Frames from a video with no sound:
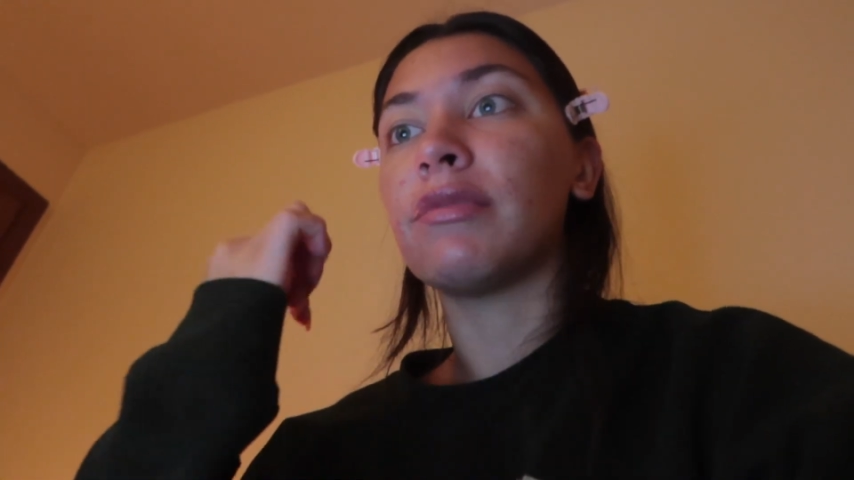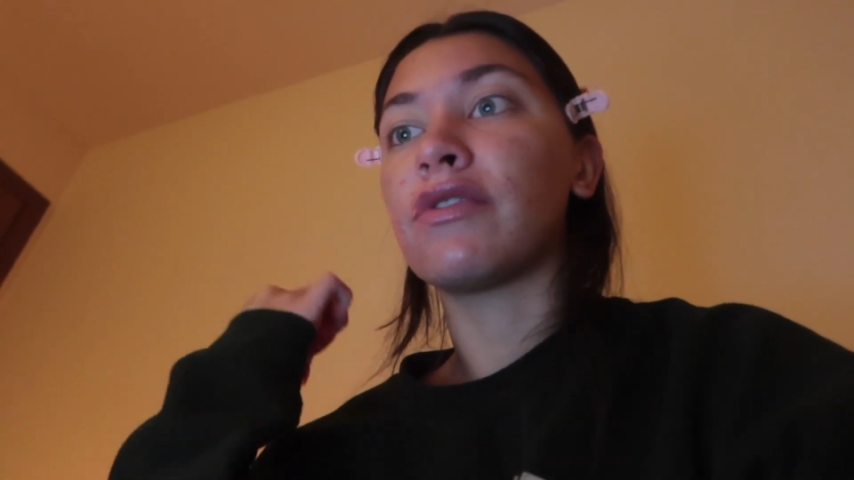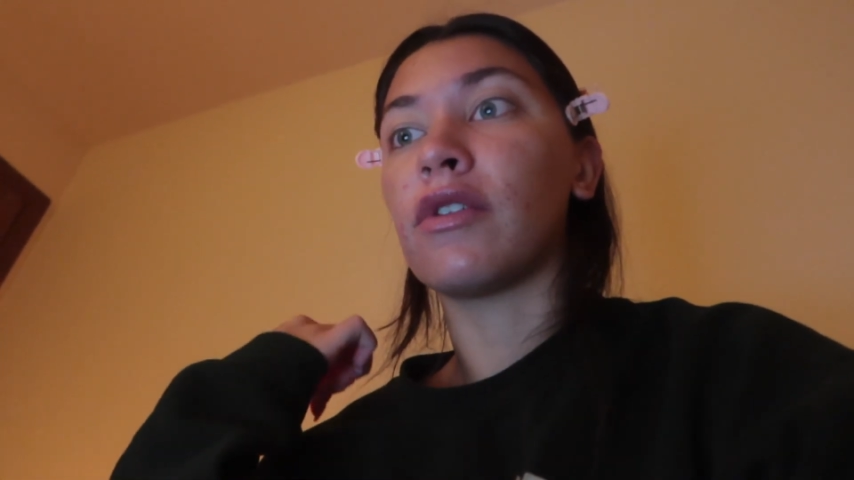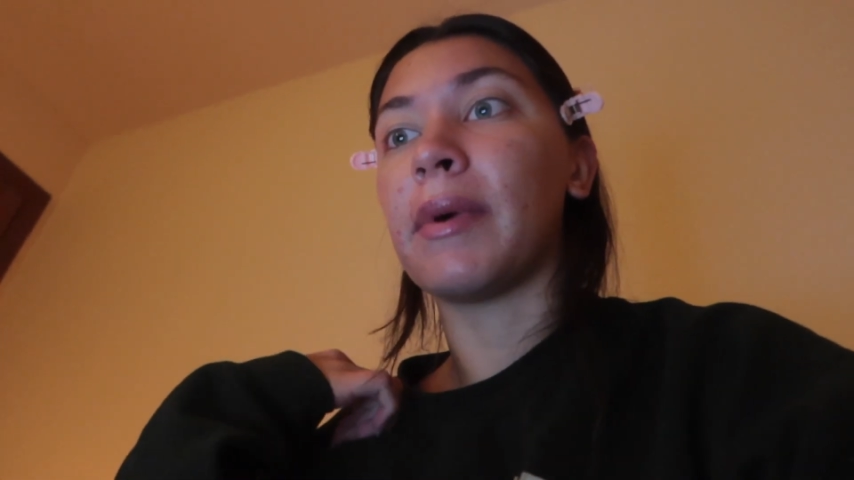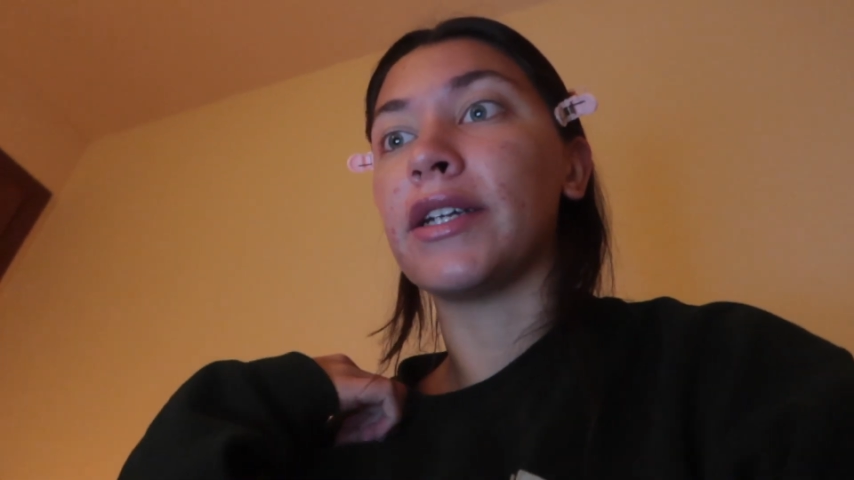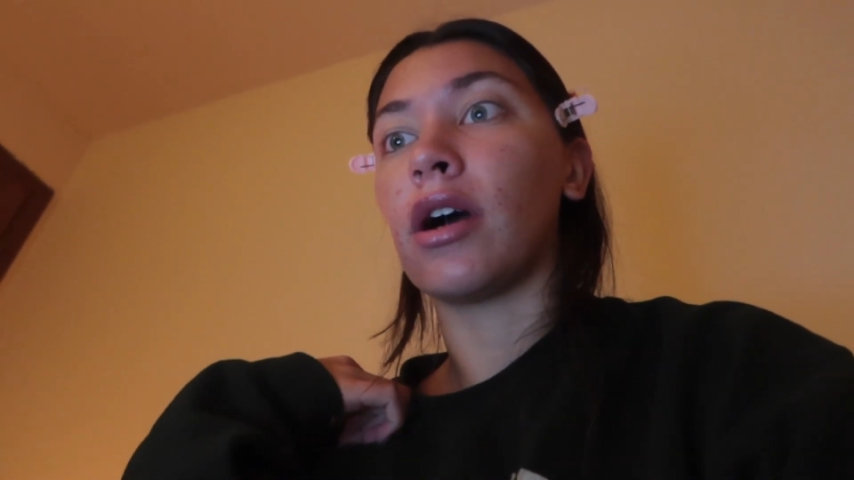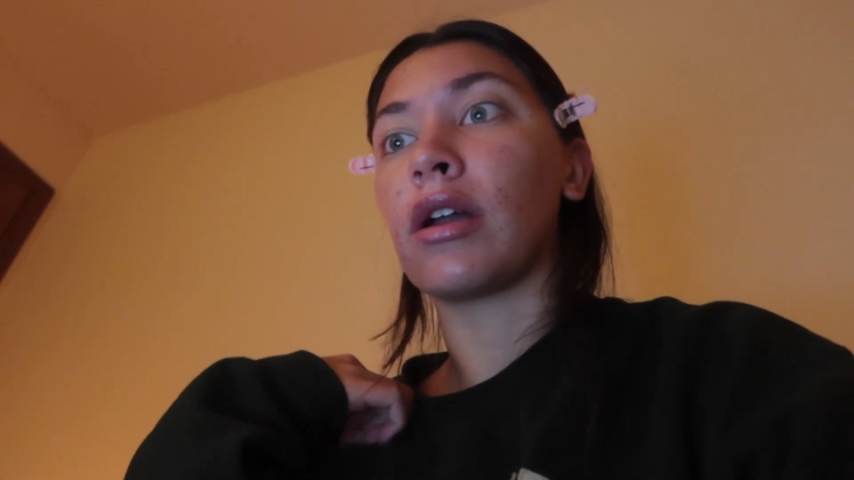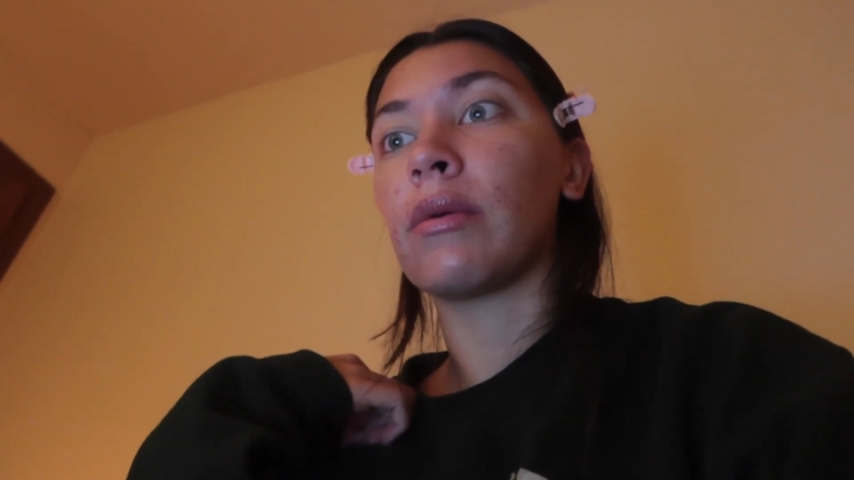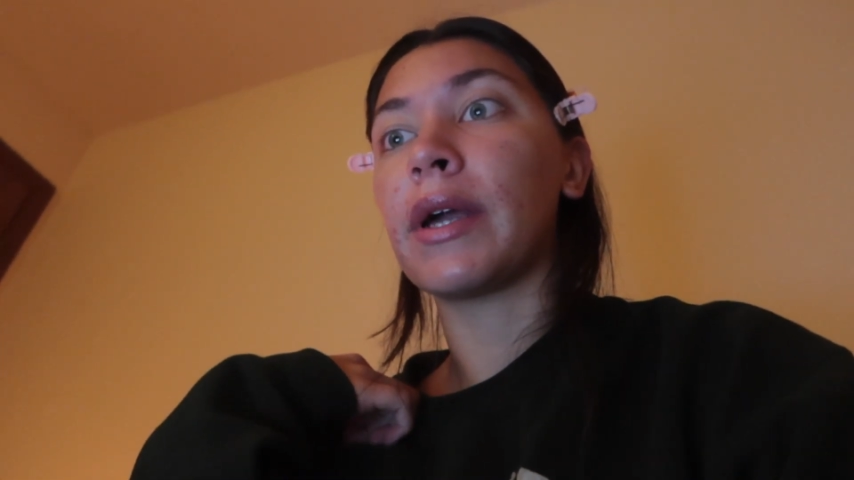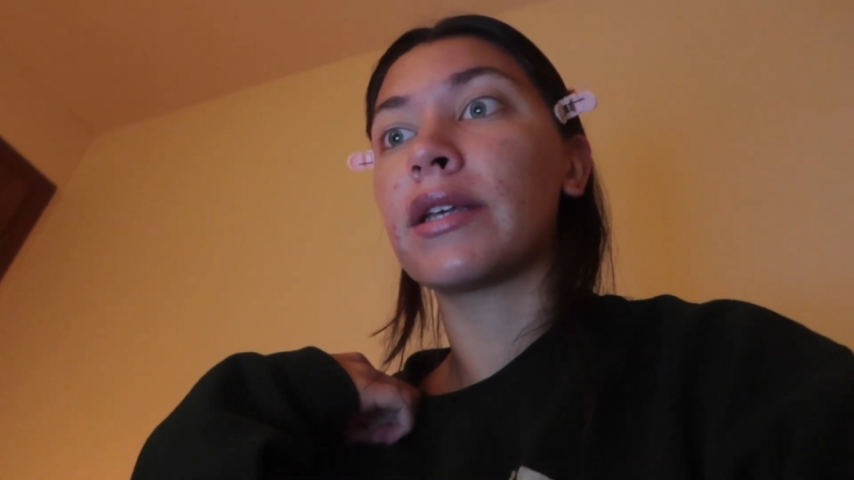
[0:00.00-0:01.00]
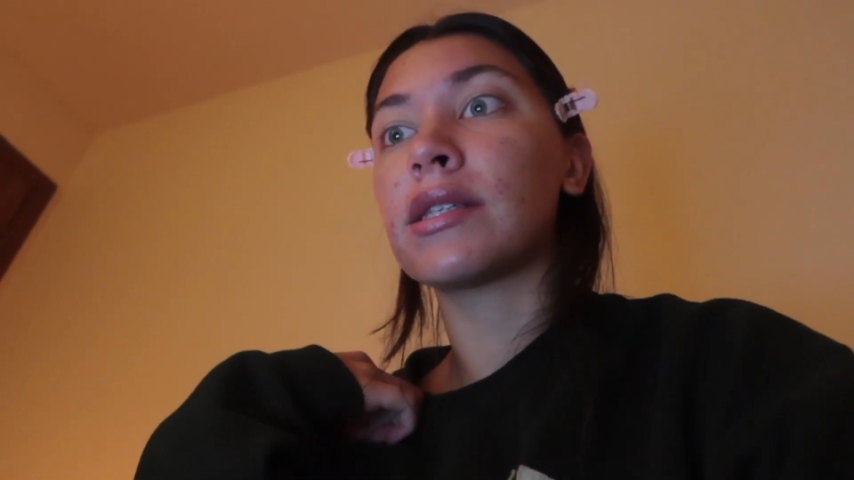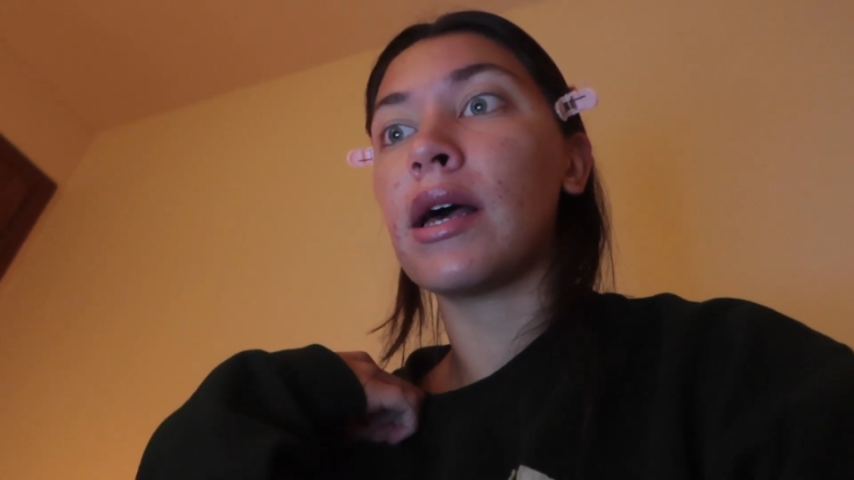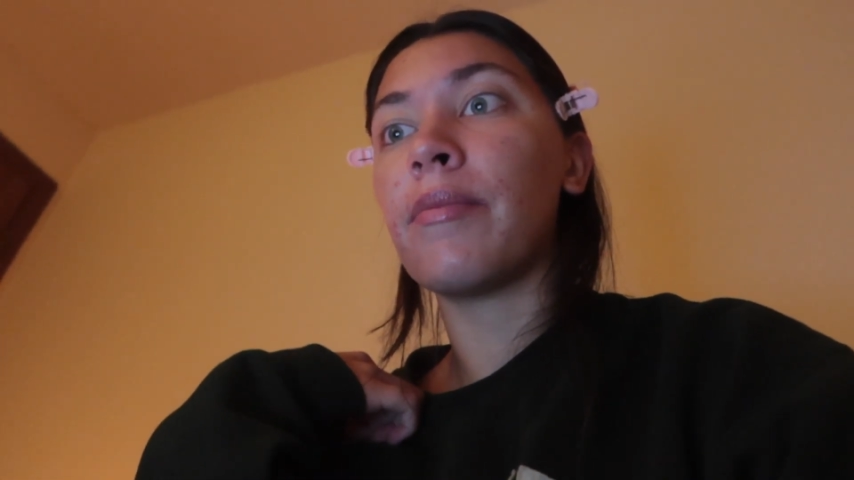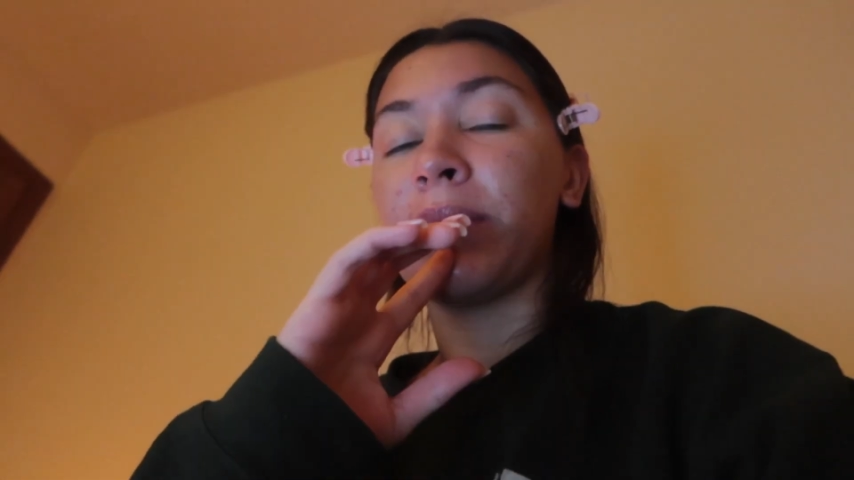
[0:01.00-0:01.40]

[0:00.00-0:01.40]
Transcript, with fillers: before my daughter wakes up.